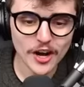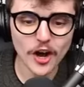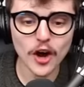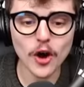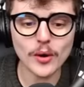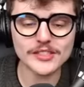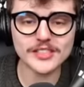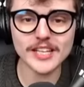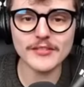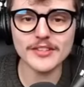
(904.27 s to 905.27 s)
oh, it's
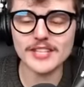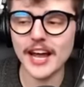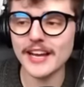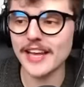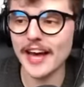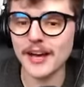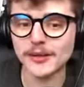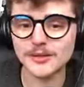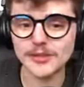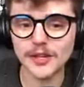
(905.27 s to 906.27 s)
because I have the tiny
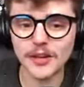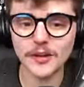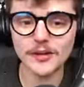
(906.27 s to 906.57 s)
house. Oh,